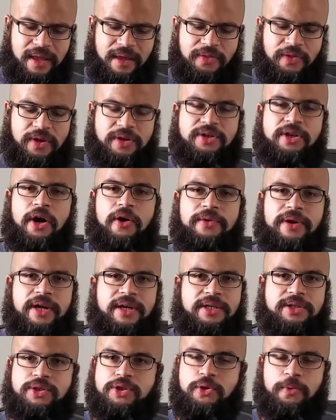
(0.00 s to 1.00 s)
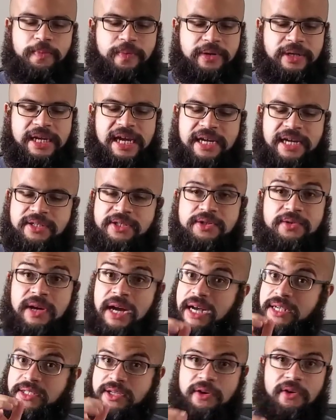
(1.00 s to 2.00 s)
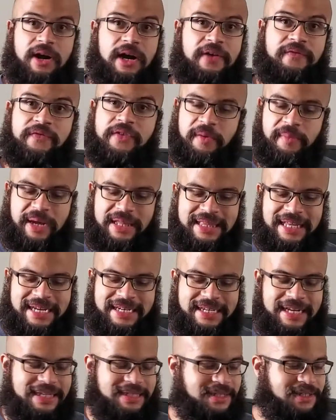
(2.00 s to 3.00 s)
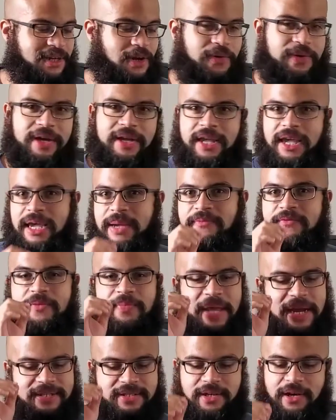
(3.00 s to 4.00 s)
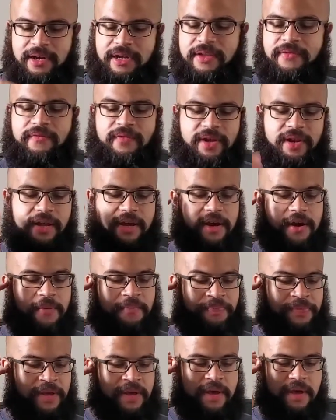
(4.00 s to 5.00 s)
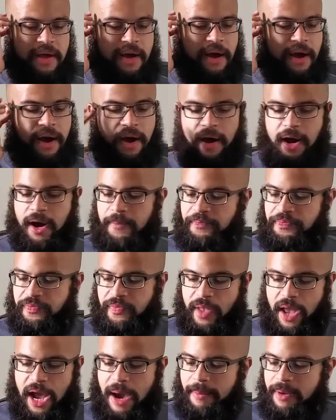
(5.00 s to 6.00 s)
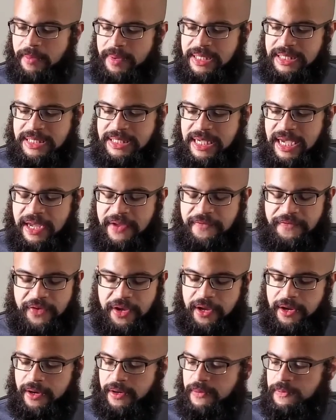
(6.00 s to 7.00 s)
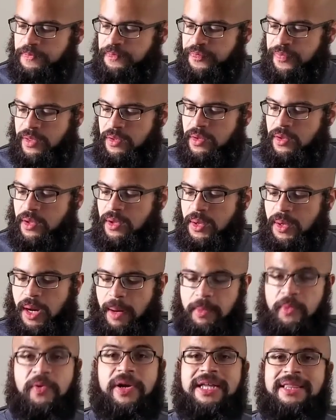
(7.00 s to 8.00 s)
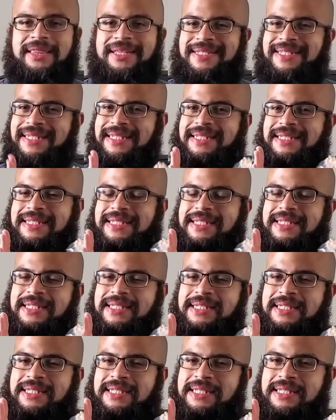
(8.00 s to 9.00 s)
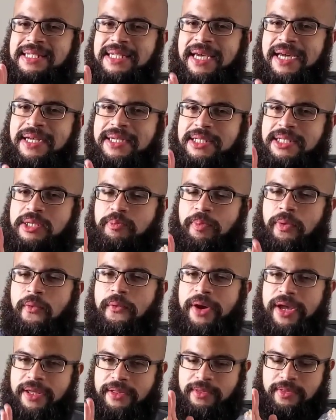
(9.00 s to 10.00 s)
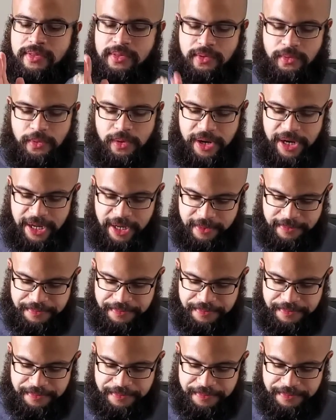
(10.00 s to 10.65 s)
The donut is super dense. You guys know how I feel about that dense donut game from that Dunkin' video. I'm gonna be safe here. I'm gonna rank this a 6.3.